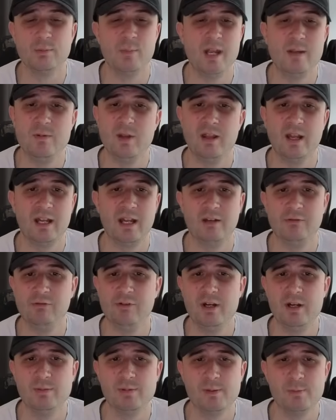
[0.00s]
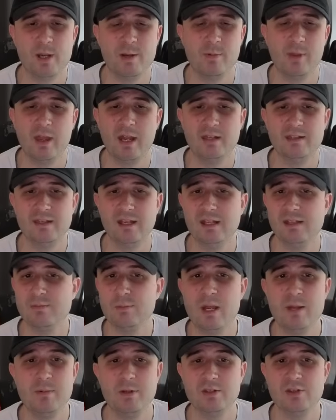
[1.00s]
Maybe they had rips, maybe they had tears,
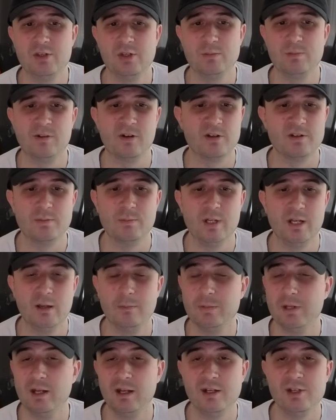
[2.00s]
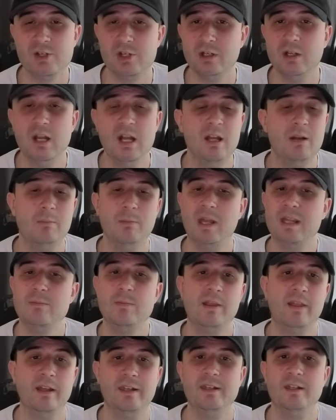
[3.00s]
maybe it's just price manipulation,
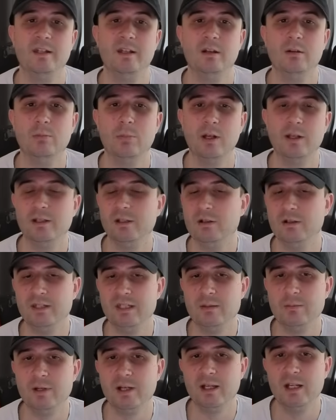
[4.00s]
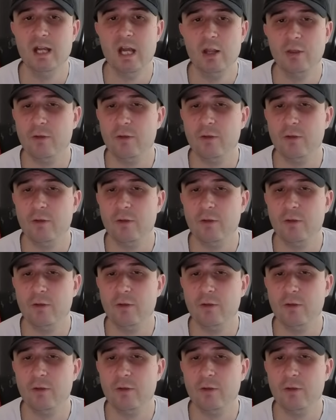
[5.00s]
maybe they didn't complete on eBay.